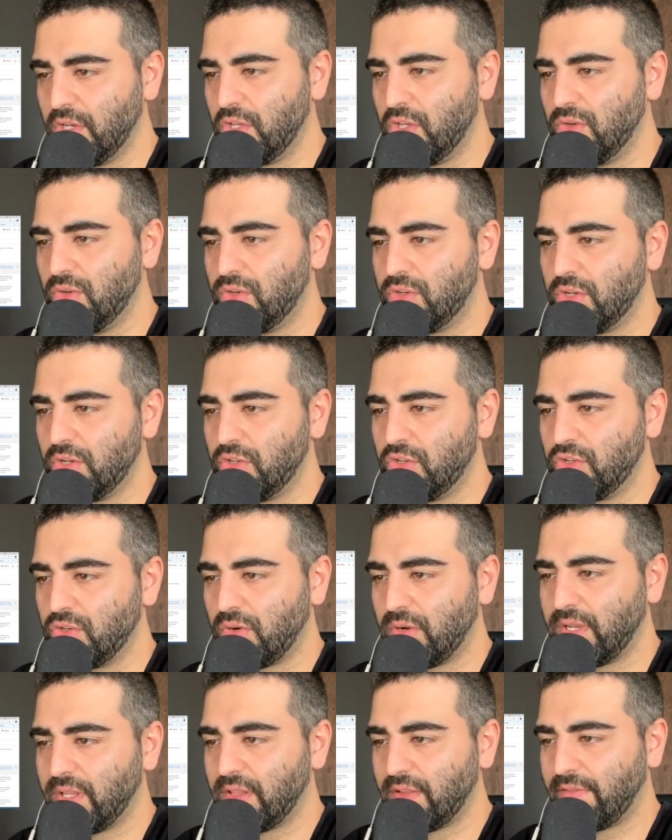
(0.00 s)
You should
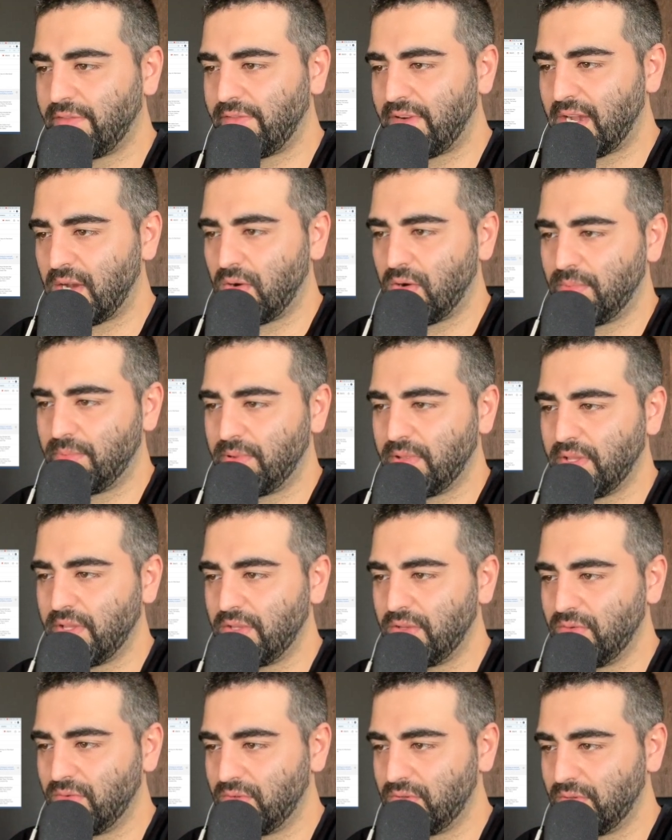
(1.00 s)
join the Foul Play
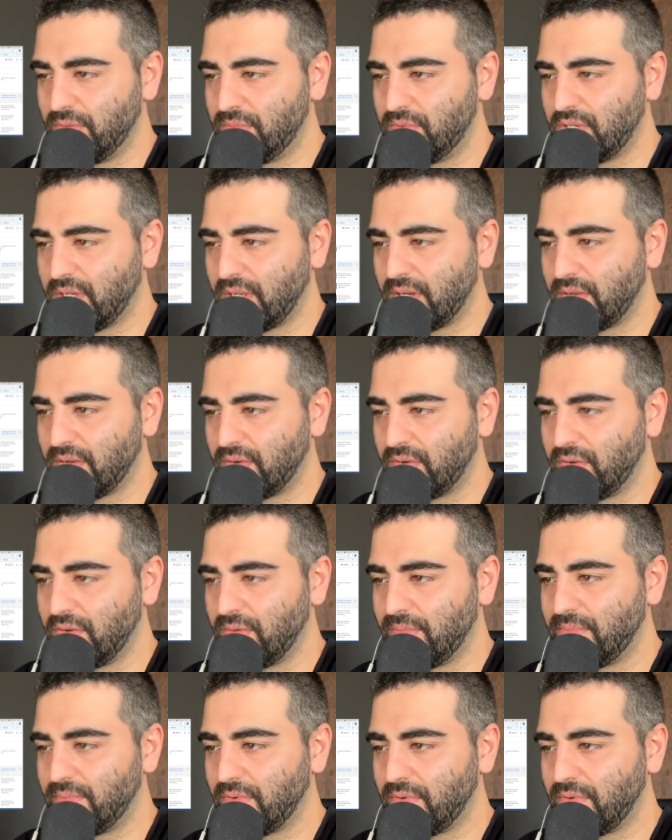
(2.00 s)
YouTube channel group,